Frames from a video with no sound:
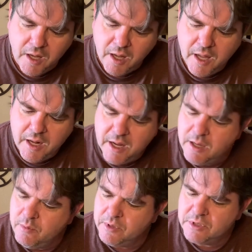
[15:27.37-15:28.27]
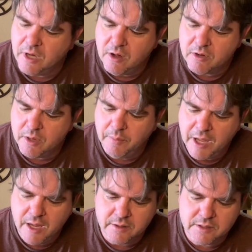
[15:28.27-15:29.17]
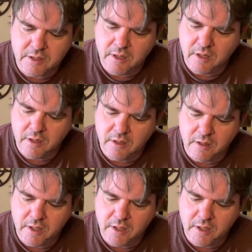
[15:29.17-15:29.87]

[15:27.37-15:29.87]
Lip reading: and he would talk about God.